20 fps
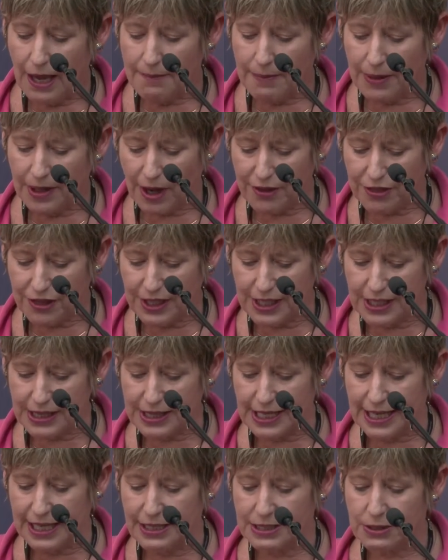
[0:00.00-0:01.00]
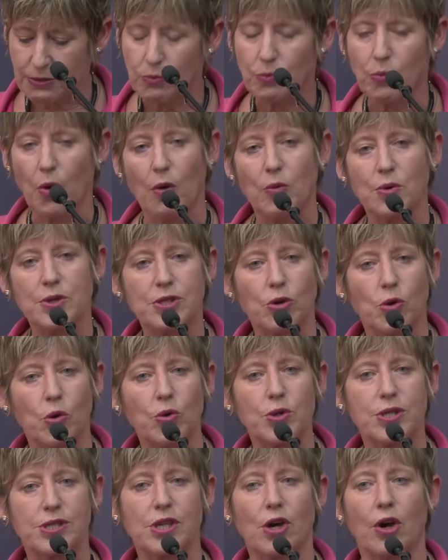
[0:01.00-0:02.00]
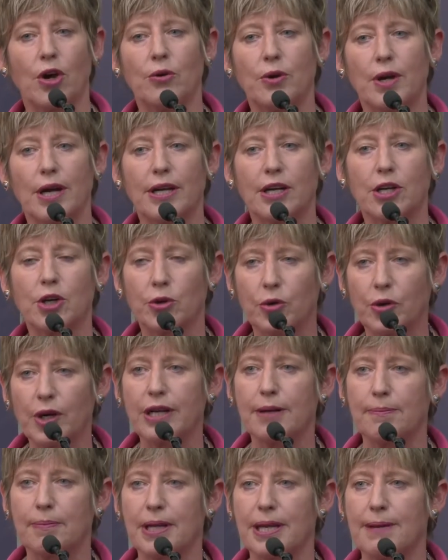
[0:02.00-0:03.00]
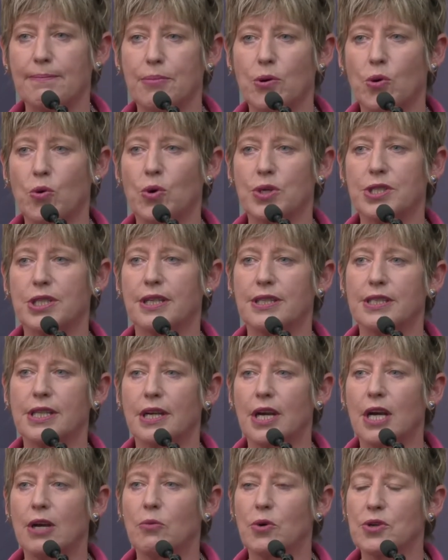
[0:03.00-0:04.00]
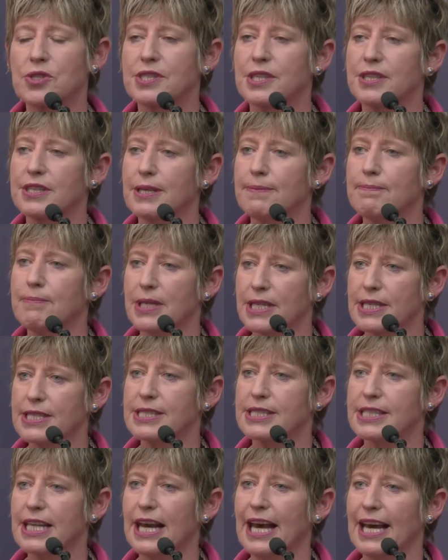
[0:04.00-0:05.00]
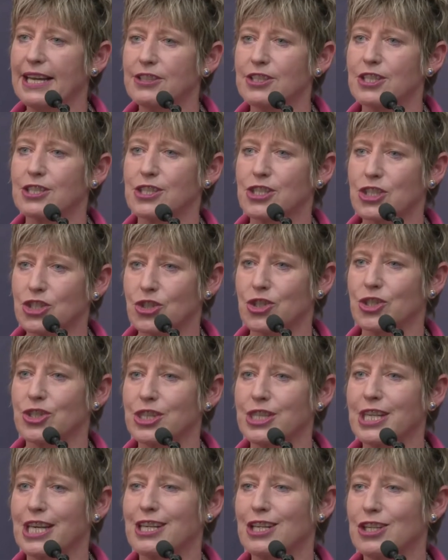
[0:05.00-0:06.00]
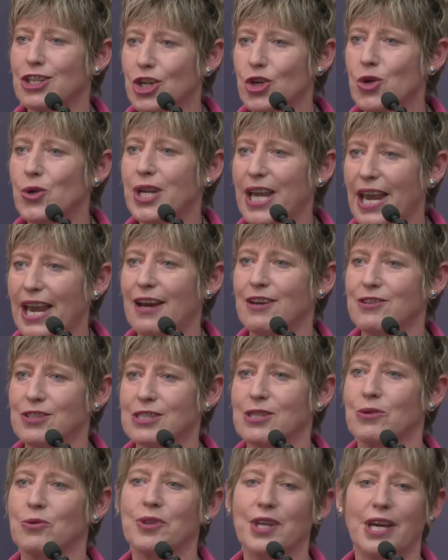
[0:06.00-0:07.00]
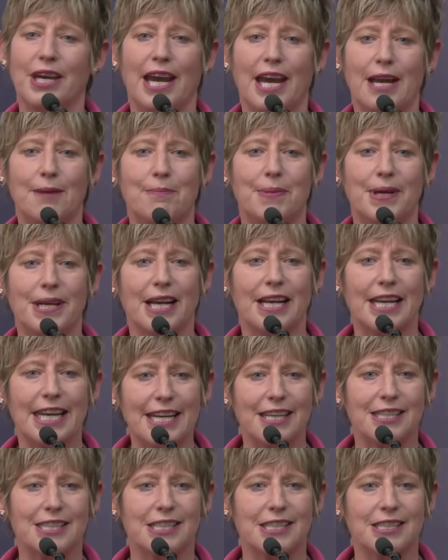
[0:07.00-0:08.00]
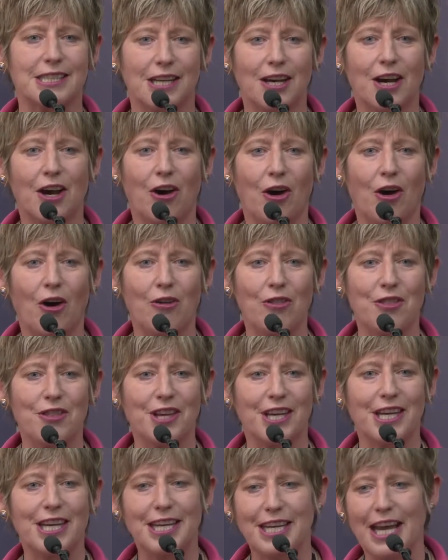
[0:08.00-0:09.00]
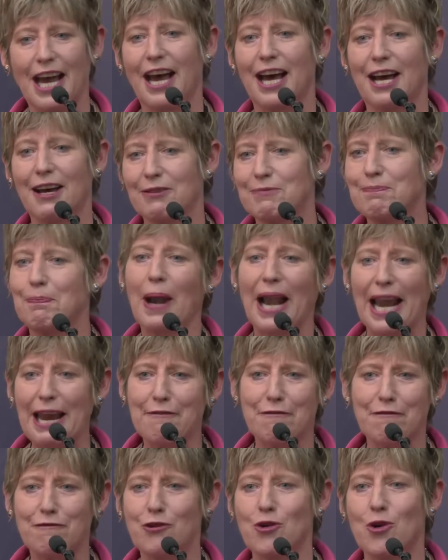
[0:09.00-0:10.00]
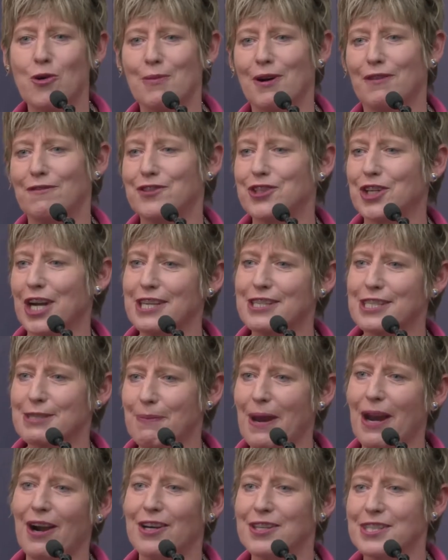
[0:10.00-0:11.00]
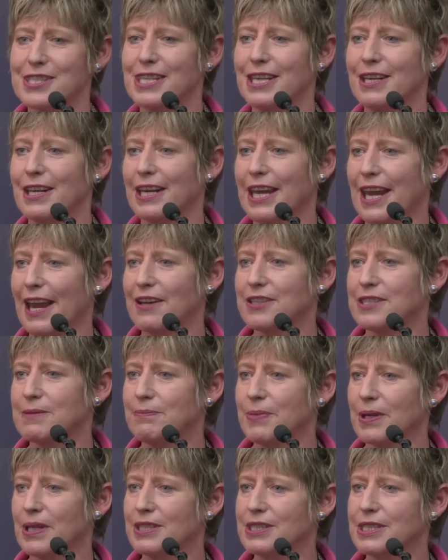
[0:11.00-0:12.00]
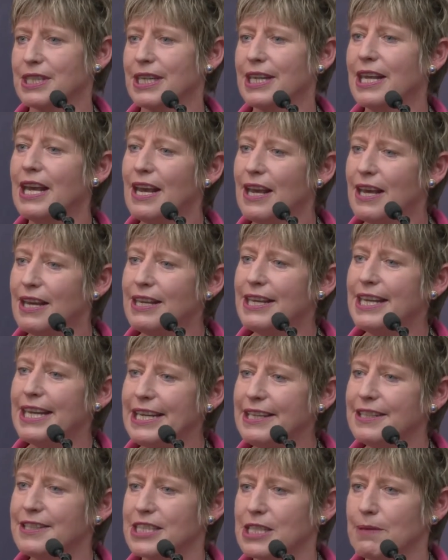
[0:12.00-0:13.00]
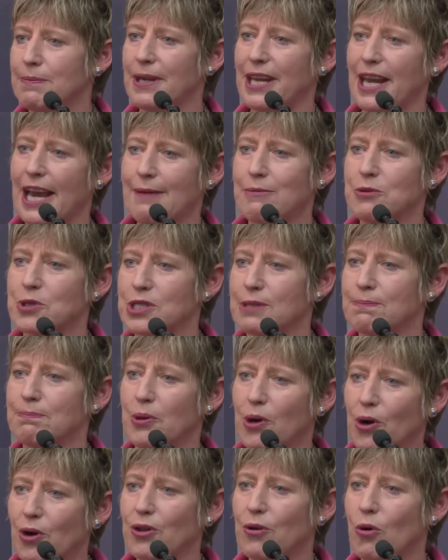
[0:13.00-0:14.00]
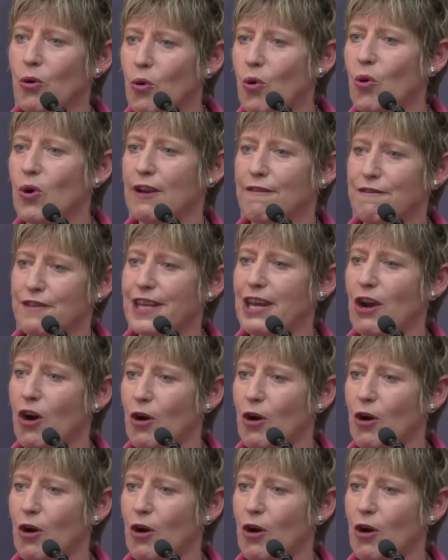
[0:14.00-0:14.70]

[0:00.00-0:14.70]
But I think that what was also incredibly important was that the Minister understood that a new council that had been elected on the platform of transparency and accountability needed to be able to put all of the